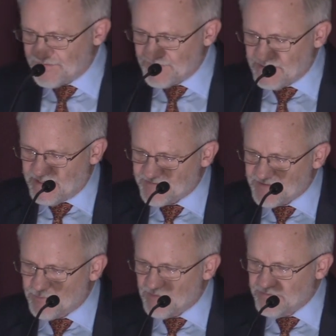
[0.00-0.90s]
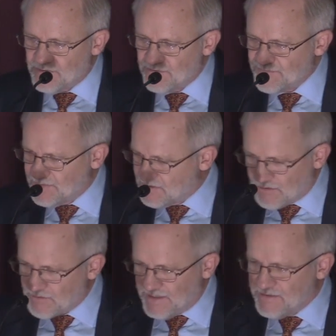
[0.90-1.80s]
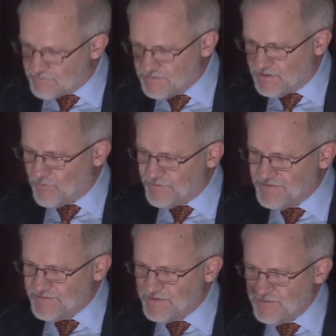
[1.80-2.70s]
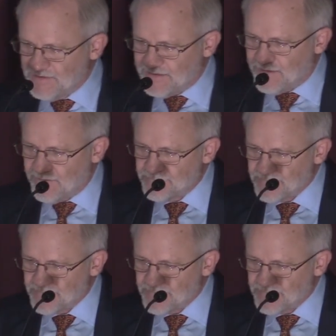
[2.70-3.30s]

of the last number of years, but okay, we have a reason to do it now.